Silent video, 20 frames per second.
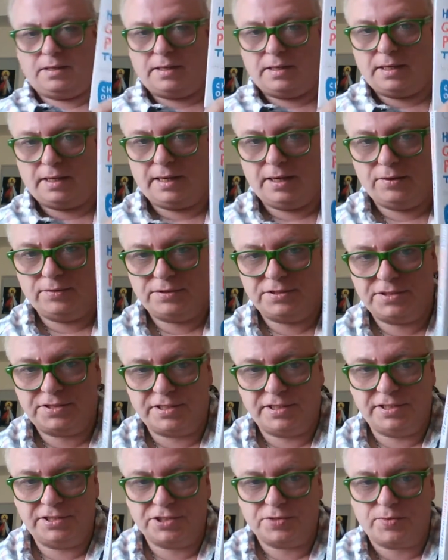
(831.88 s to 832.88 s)
How to
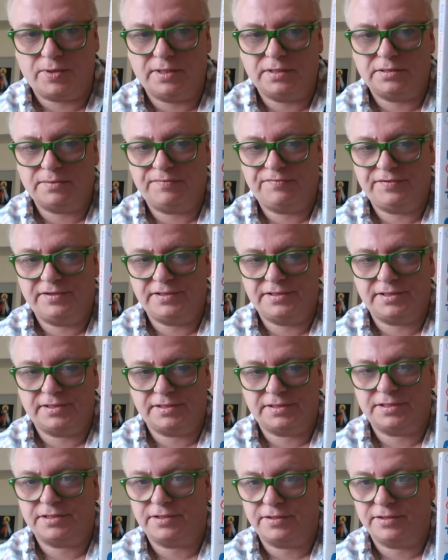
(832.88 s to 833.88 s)
Teach Quantum
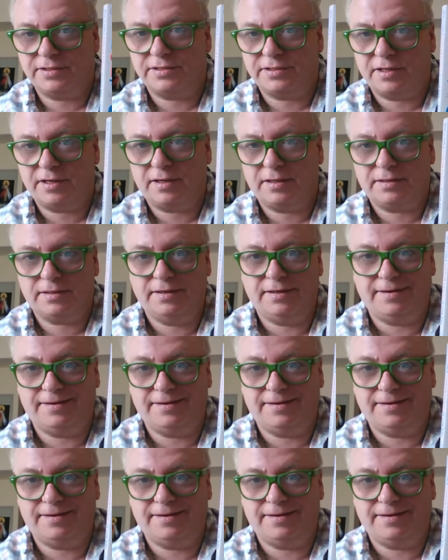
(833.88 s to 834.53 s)
Physics to Your Dog.